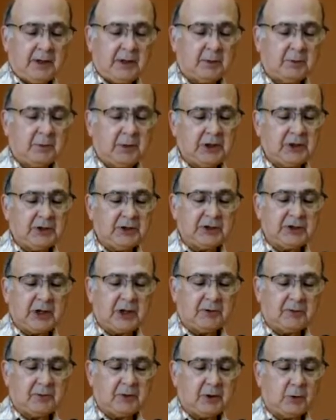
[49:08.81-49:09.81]
that means
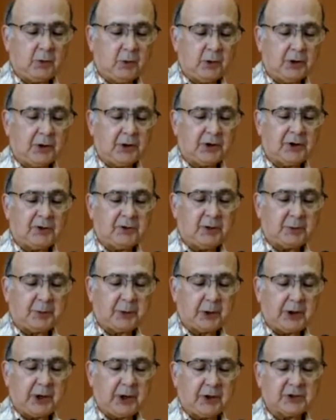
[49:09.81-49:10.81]
every word of the
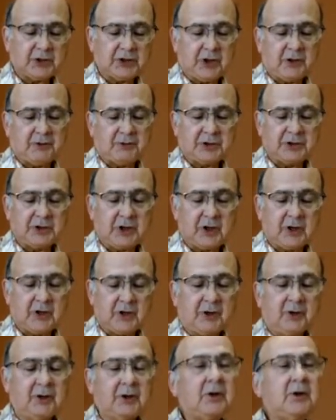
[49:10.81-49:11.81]
prayers they've
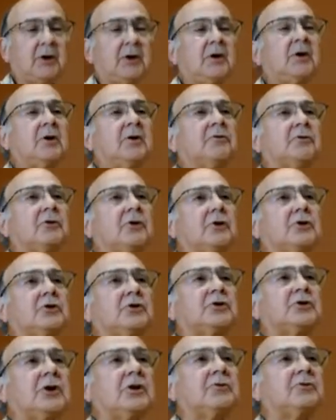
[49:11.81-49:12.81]
said for your
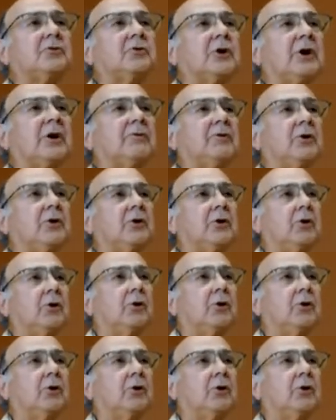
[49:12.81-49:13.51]
safe travel